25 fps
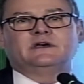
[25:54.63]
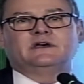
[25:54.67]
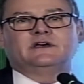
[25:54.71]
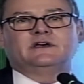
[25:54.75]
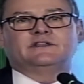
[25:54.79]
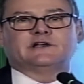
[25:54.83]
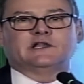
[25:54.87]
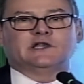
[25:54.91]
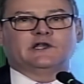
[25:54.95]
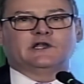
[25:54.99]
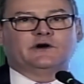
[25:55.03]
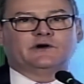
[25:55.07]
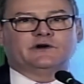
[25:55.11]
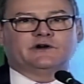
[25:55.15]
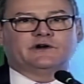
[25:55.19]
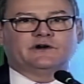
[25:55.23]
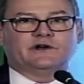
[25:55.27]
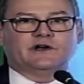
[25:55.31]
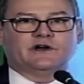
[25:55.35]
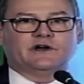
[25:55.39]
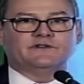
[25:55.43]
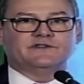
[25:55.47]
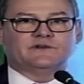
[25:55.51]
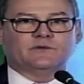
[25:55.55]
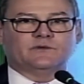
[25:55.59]
the logo
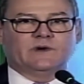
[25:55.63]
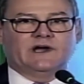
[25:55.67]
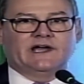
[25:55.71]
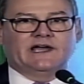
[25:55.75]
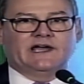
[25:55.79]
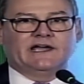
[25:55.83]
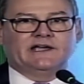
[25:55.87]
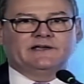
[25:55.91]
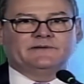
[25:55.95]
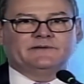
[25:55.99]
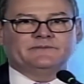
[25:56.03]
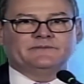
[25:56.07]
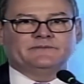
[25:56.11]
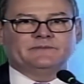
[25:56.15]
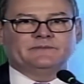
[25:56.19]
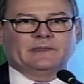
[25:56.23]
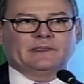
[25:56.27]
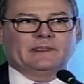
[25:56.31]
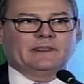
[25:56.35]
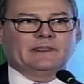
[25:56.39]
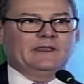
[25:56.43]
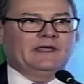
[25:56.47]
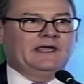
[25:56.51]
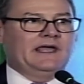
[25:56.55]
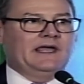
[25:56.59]
goes away,
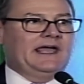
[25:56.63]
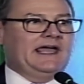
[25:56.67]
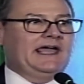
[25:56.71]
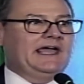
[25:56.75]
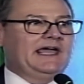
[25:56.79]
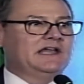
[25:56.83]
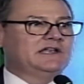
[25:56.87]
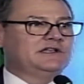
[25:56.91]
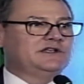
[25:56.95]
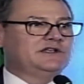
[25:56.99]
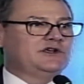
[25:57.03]
and